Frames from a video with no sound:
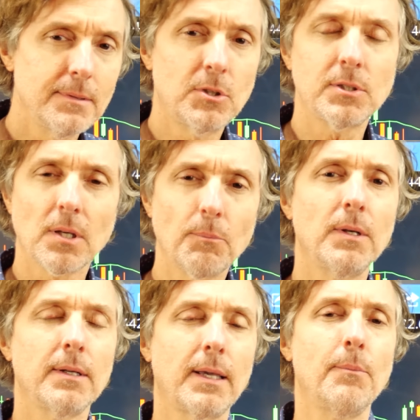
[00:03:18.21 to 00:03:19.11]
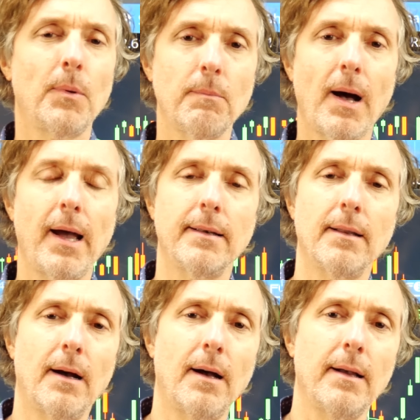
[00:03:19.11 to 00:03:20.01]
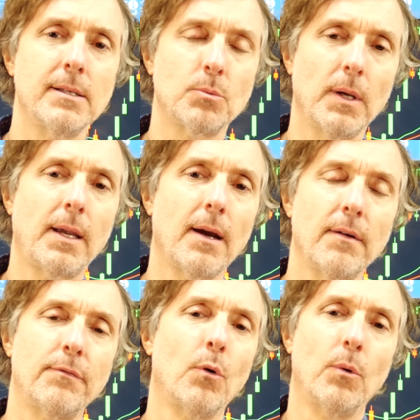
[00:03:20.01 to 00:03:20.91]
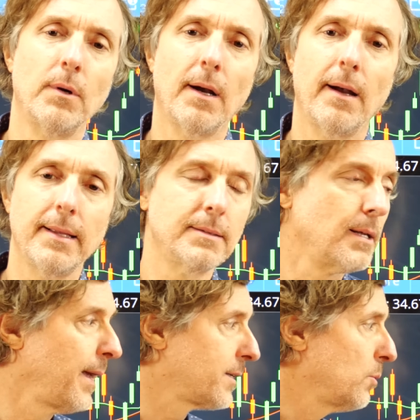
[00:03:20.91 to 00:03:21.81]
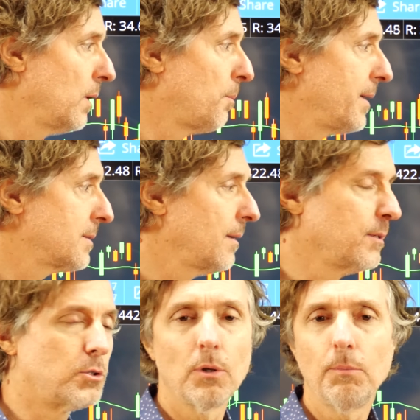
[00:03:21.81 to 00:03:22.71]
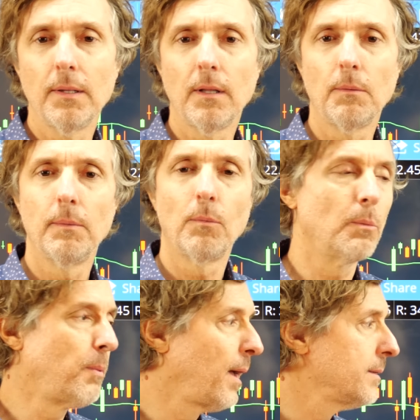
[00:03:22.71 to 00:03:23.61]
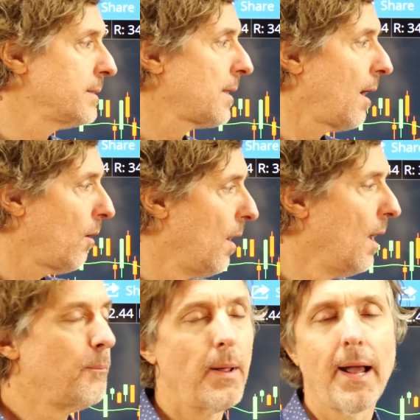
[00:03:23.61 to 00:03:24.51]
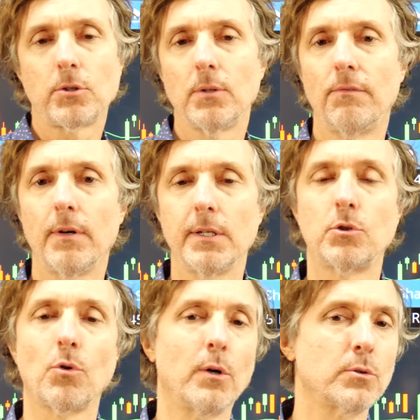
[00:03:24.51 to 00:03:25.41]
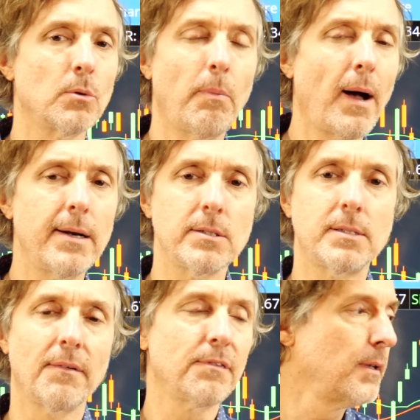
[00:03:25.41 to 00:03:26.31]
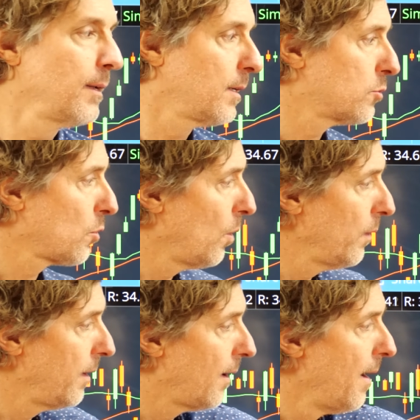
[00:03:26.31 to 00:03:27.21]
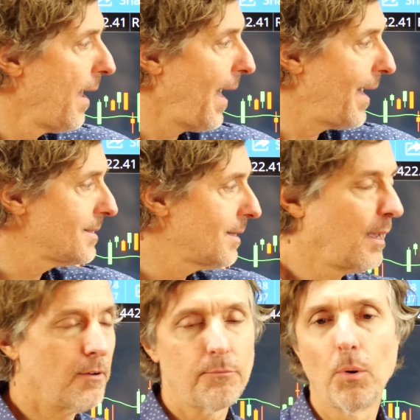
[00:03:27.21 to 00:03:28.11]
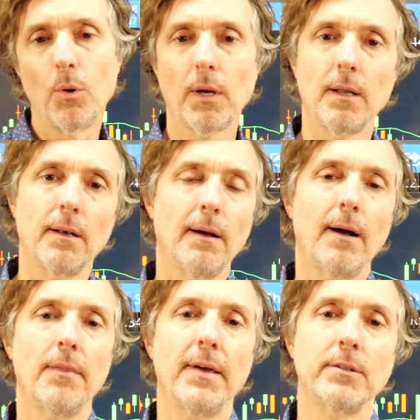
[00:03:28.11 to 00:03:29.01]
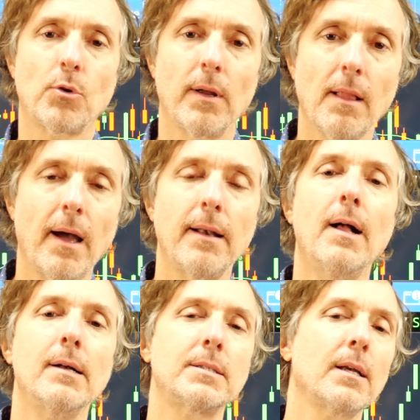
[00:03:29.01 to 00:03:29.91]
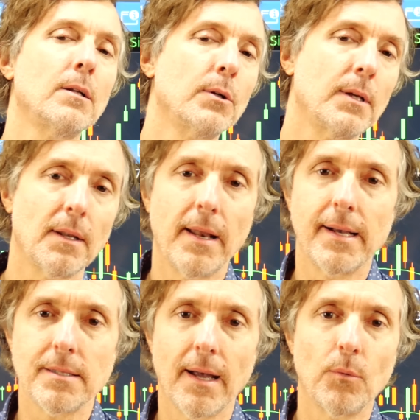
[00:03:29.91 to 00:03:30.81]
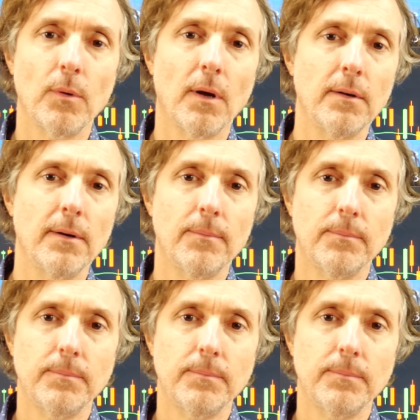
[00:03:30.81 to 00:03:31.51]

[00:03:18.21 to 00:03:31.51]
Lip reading: just something to keep in mind as we carry forward into next week, basically. It should be a little bit more balanced out, but actually very strong. So buyers definitely in control here as they have broken that trend line. Let's take a look at the NASDAQ 100.